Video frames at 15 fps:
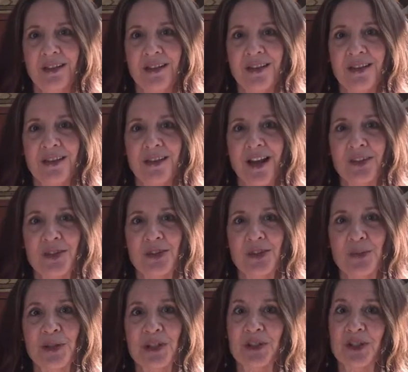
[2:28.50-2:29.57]
Not so
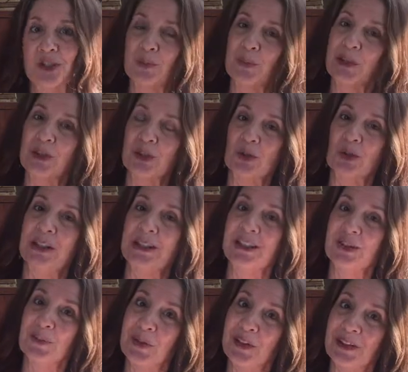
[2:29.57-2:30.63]
much a spiritual
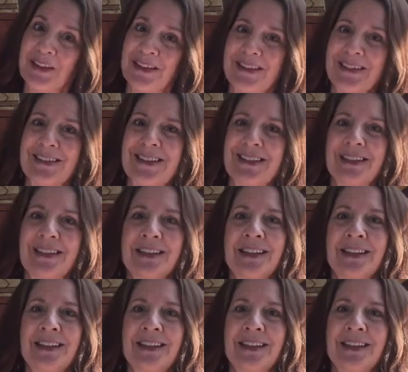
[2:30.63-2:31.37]
experience,